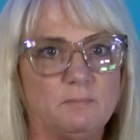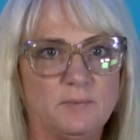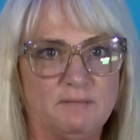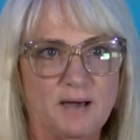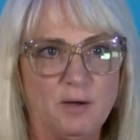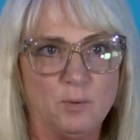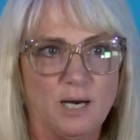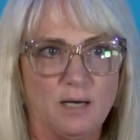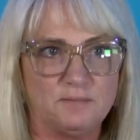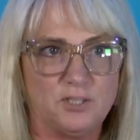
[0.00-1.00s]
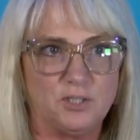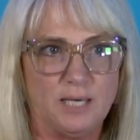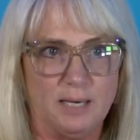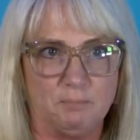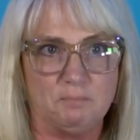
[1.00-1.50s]
If I would not have stood
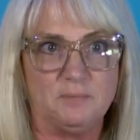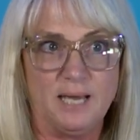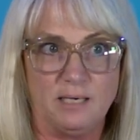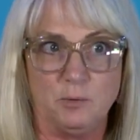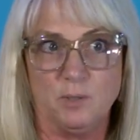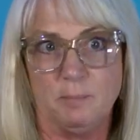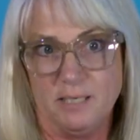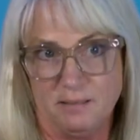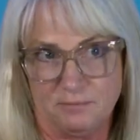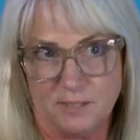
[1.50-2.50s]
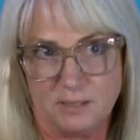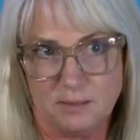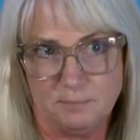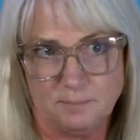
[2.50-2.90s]
up, the ending would have been different.